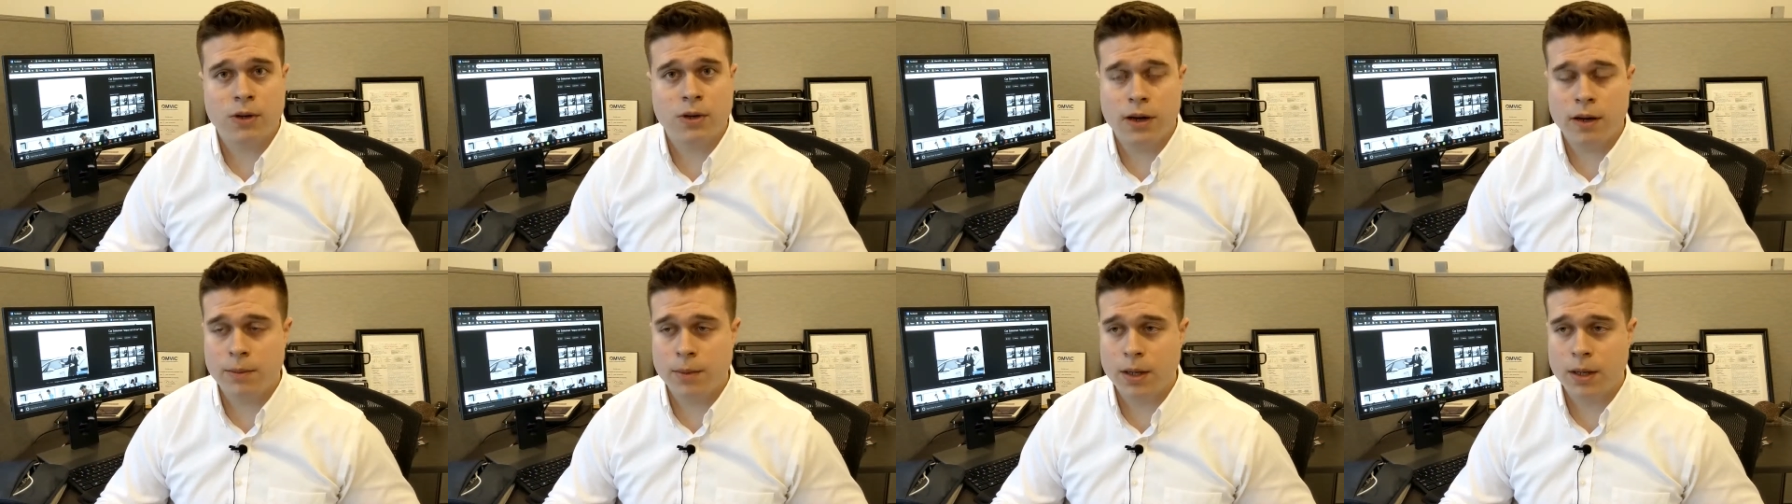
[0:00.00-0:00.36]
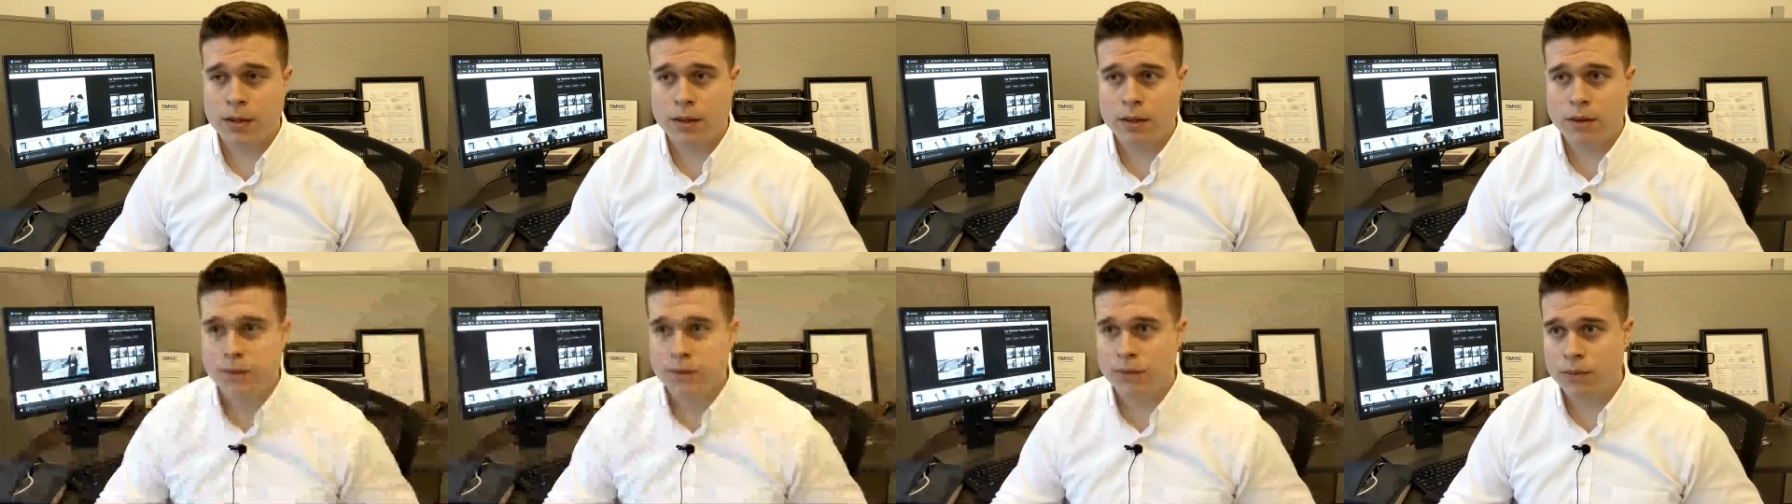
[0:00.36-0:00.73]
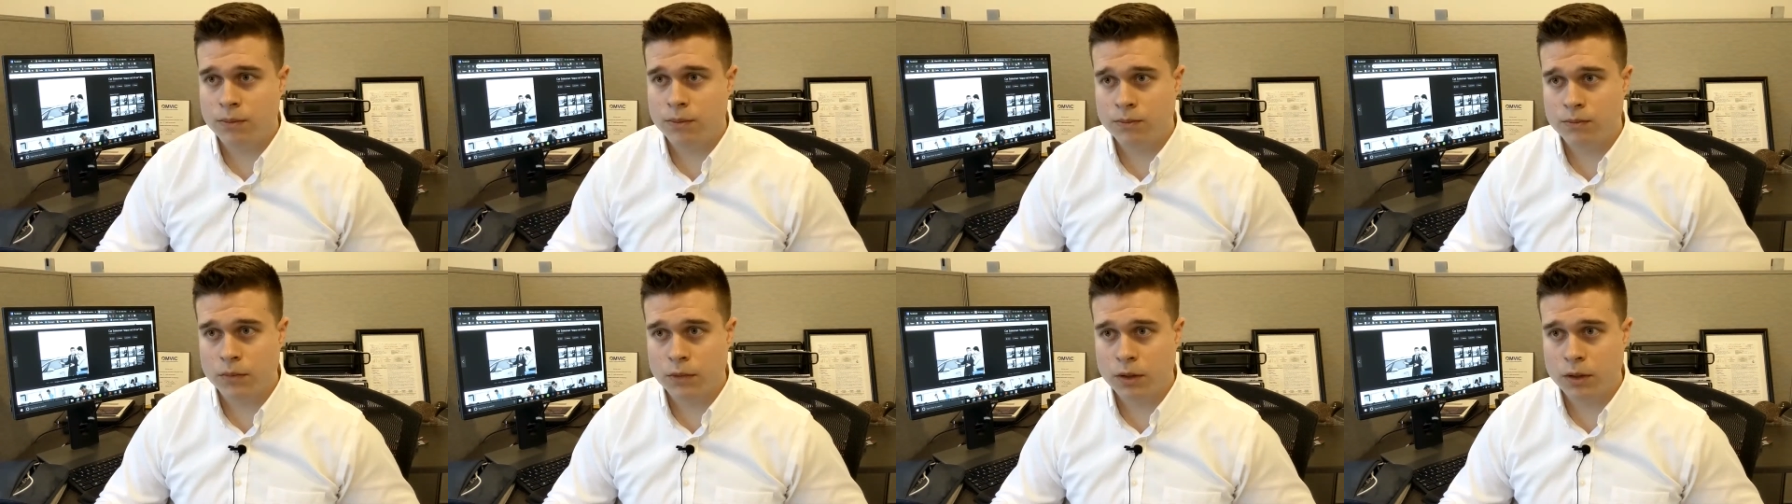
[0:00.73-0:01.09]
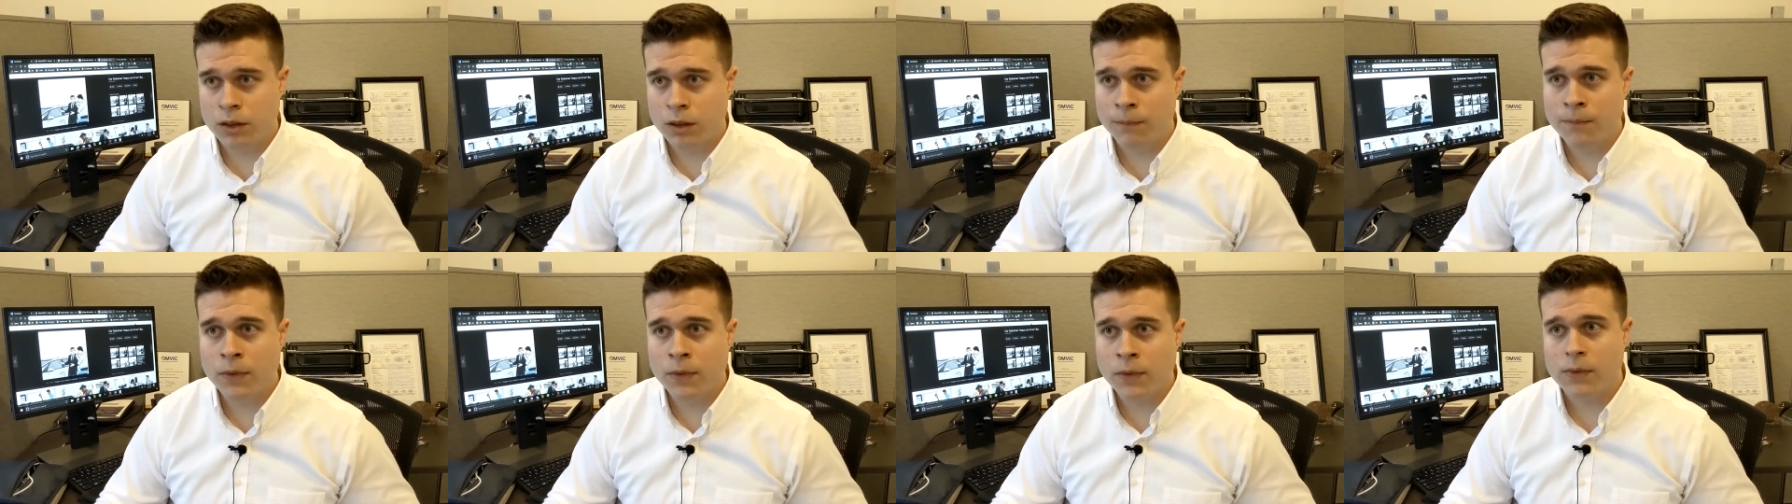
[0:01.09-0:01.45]
recommend it, and you
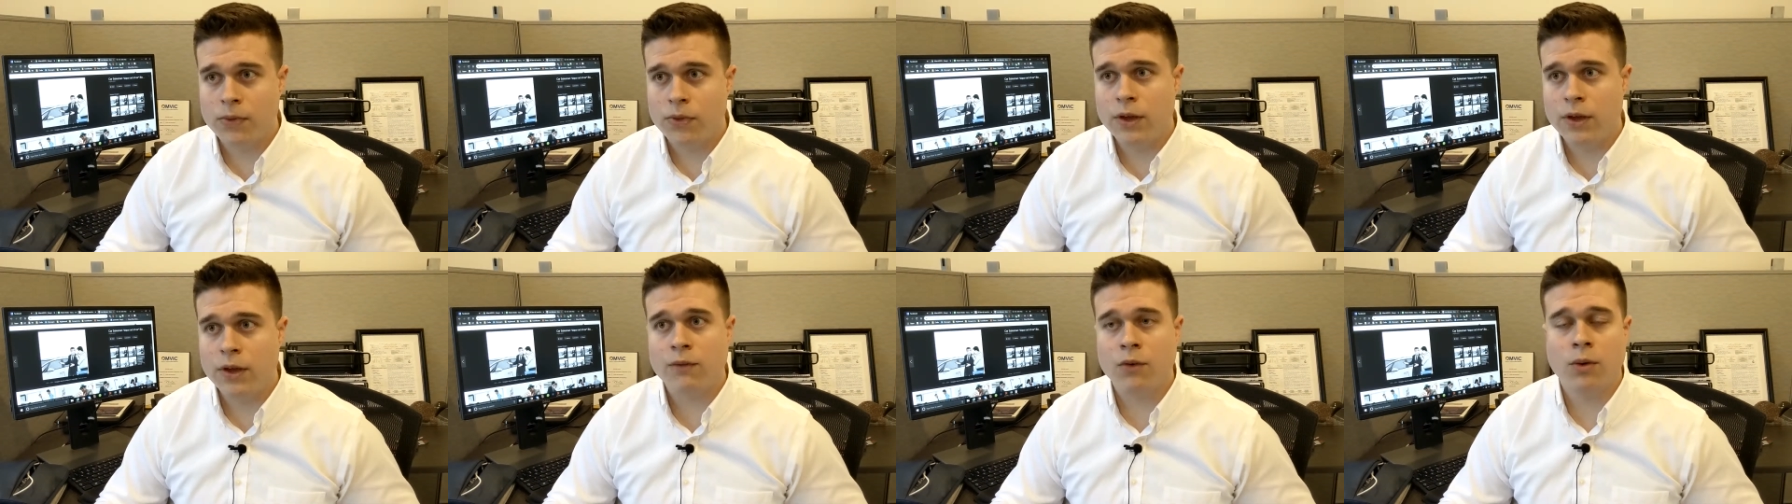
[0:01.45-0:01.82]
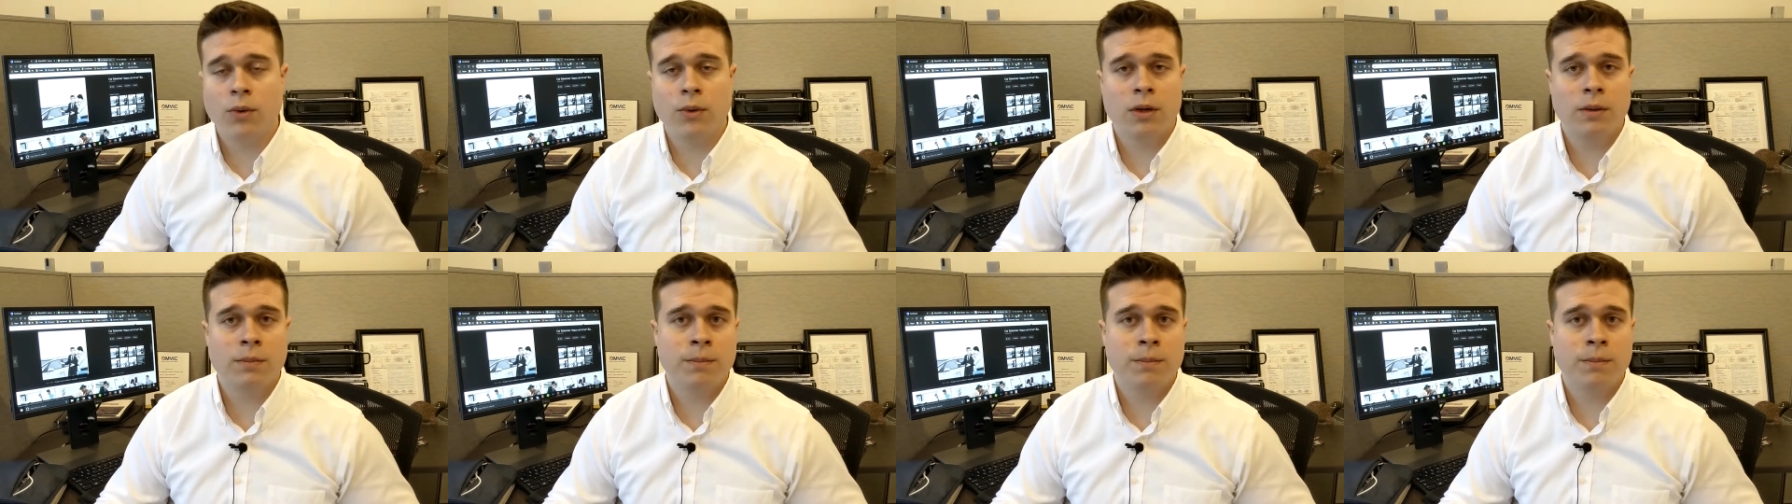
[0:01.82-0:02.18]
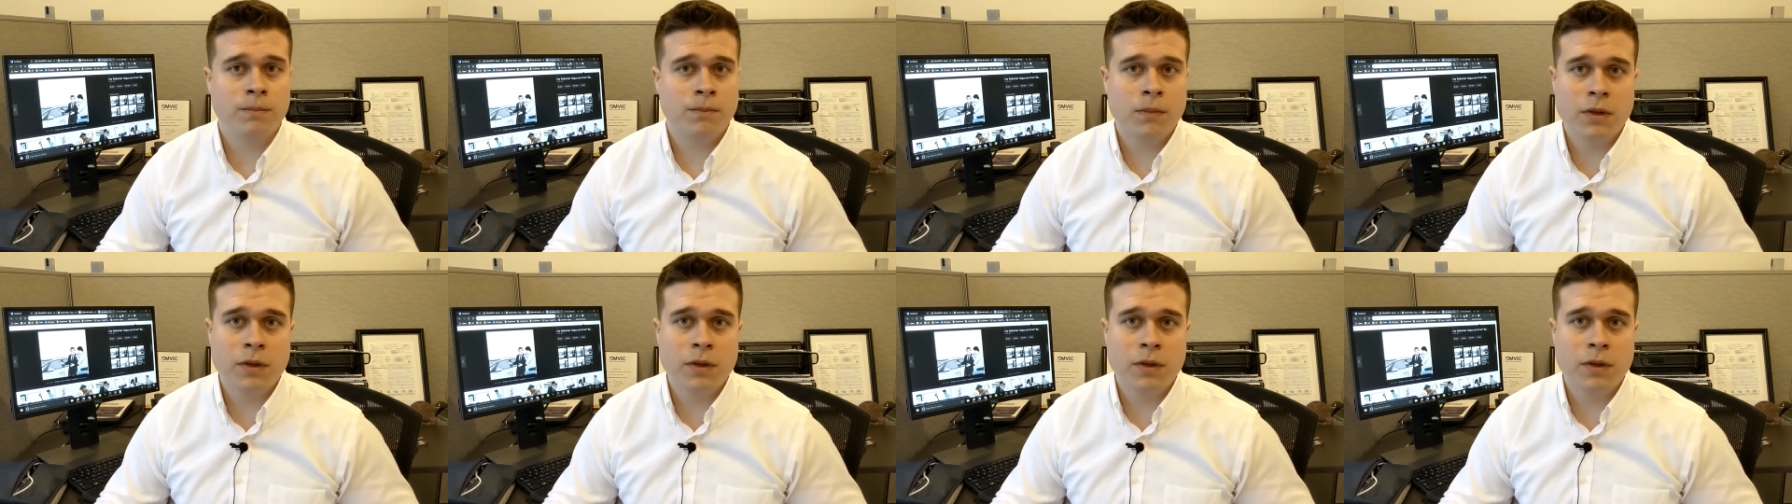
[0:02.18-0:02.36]
know they've already